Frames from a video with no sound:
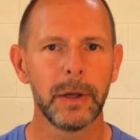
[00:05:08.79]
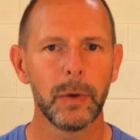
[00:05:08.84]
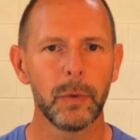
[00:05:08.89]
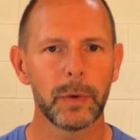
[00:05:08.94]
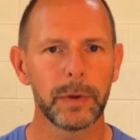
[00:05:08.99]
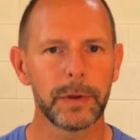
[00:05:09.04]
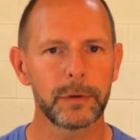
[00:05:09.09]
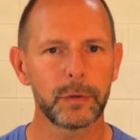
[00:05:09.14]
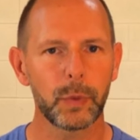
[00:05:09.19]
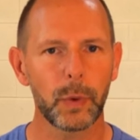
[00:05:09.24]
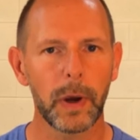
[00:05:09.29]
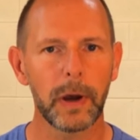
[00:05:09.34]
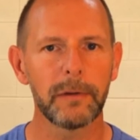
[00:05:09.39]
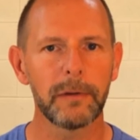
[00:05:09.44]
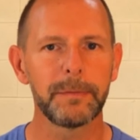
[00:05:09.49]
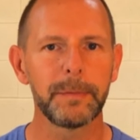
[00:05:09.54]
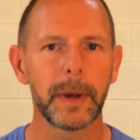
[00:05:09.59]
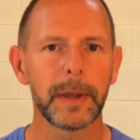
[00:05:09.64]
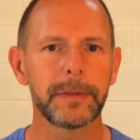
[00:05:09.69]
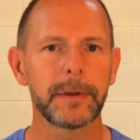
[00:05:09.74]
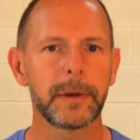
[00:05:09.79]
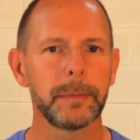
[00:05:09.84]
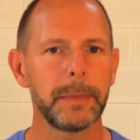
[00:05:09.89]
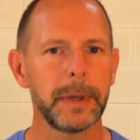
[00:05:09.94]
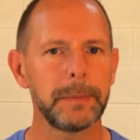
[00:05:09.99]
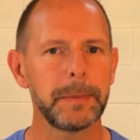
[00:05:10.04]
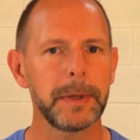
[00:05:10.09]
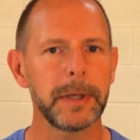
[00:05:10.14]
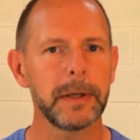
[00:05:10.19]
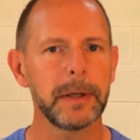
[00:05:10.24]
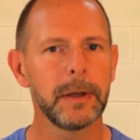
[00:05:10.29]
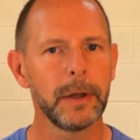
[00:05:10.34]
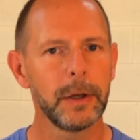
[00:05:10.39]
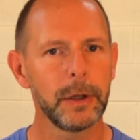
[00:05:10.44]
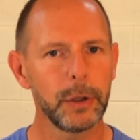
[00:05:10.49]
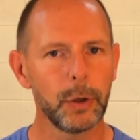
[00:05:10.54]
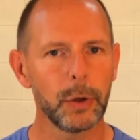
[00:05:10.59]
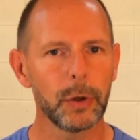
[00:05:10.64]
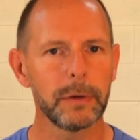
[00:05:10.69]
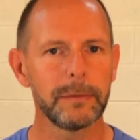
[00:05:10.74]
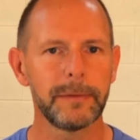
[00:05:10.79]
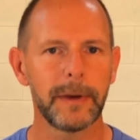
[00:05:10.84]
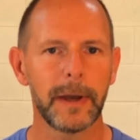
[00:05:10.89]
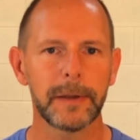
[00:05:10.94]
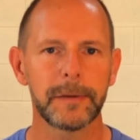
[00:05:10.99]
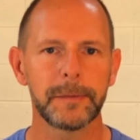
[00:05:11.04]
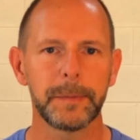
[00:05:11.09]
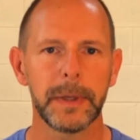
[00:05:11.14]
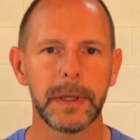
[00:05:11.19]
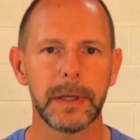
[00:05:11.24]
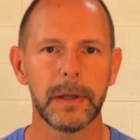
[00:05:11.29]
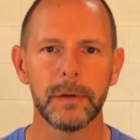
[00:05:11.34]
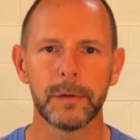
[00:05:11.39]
with a 12-month commitment, your investment